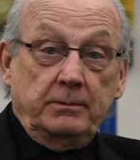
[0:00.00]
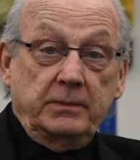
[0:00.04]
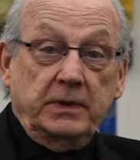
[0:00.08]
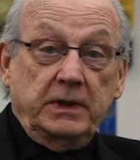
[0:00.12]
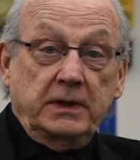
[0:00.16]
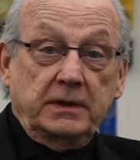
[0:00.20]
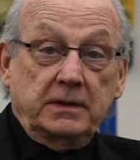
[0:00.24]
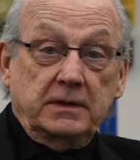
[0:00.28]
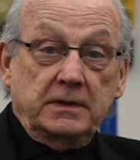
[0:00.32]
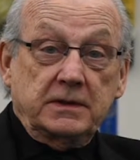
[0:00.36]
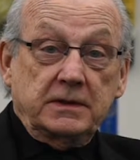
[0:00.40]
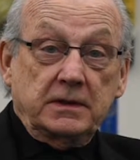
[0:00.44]

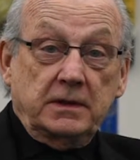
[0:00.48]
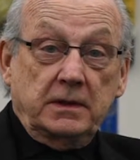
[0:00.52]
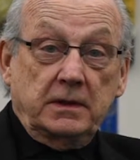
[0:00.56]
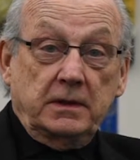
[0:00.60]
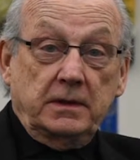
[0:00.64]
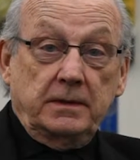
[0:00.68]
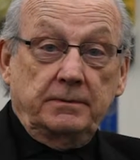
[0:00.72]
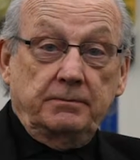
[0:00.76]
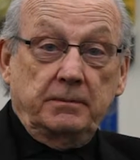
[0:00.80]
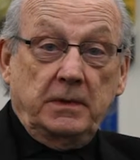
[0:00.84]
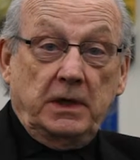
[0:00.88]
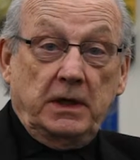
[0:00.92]
But
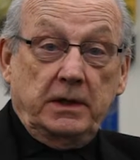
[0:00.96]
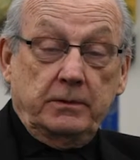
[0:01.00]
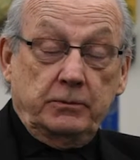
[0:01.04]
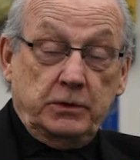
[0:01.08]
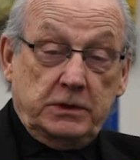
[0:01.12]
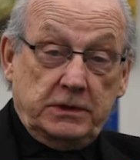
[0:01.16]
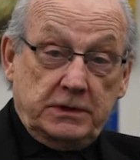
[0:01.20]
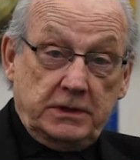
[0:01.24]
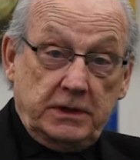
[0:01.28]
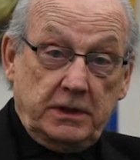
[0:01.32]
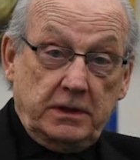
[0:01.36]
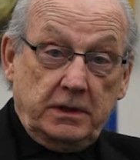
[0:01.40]
I
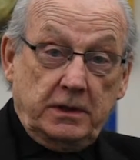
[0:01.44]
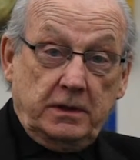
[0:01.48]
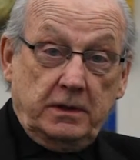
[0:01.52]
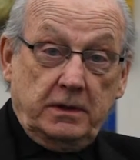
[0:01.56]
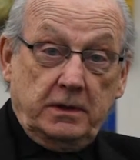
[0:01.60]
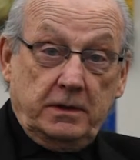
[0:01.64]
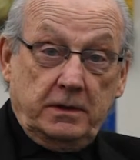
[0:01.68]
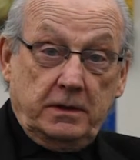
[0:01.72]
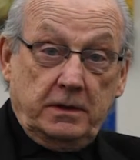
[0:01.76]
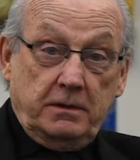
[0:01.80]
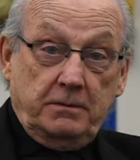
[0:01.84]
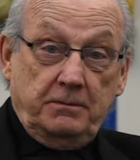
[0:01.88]
would
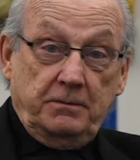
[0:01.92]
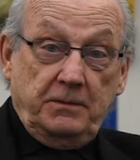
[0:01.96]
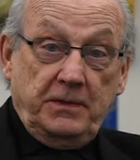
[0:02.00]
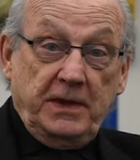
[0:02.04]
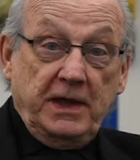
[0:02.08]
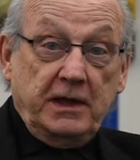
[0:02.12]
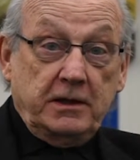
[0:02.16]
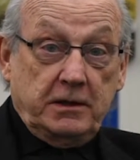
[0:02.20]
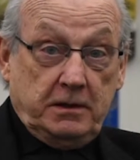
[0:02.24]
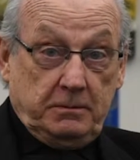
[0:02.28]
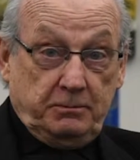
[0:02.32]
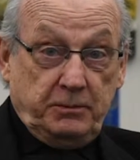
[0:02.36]
say
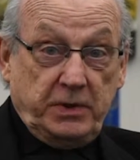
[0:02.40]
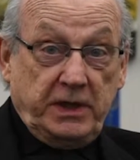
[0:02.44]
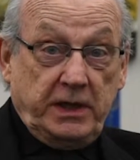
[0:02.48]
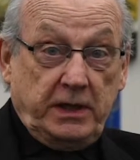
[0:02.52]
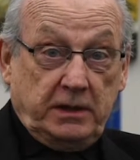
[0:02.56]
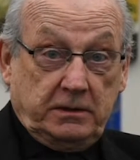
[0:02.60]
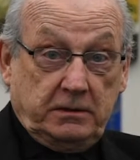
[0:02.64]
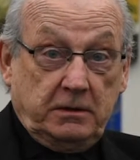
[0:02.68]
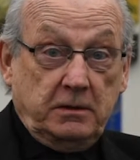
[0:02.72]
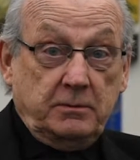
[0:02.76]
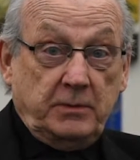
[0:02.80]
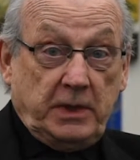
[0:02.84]
that
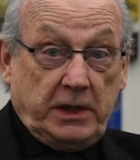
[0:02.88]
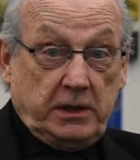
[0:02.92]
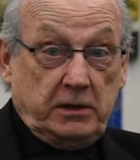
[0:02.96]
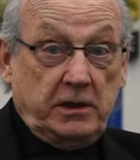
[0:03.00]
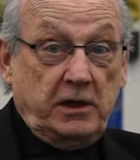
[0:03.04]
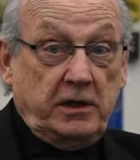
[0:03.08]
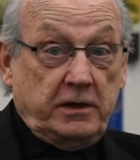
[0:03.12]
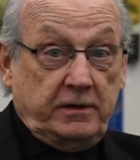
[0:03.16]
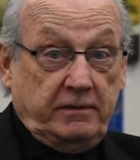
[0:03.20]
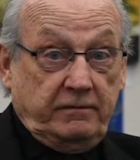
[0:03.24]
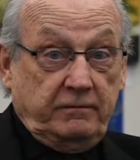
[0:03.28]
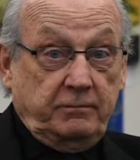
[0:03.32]
impacted my
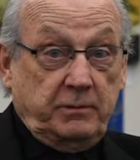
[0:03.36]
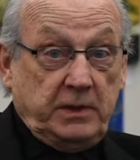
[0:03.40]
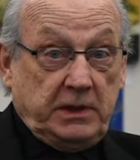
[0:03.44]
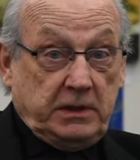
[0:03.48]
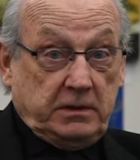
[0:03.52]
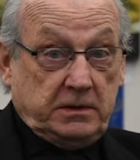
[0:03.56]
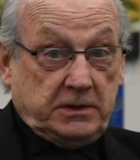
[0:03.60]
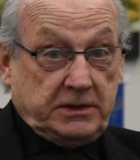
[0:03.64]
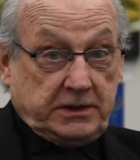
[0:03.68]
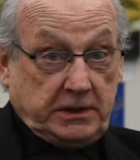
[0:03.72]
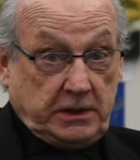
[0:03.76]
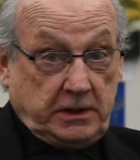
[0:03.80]
life,
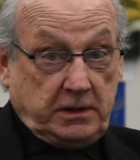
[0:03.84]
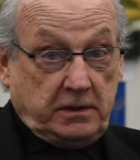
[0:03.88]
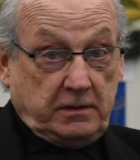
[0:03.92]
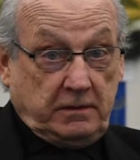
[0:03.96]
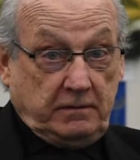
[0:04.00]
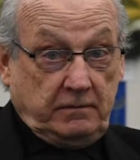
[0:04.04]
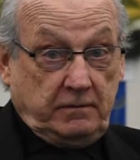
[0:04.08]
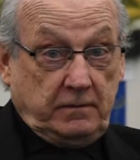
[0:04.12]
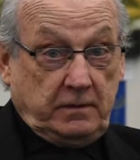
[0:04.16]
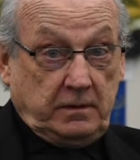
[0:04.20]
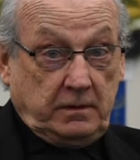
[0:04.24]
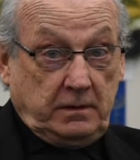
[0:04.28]
being
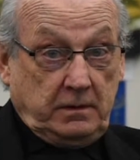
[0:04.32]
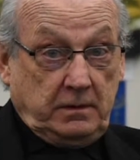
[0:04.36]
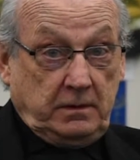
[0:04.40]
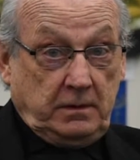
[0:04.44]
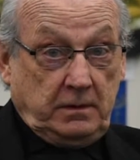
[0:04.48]
saved.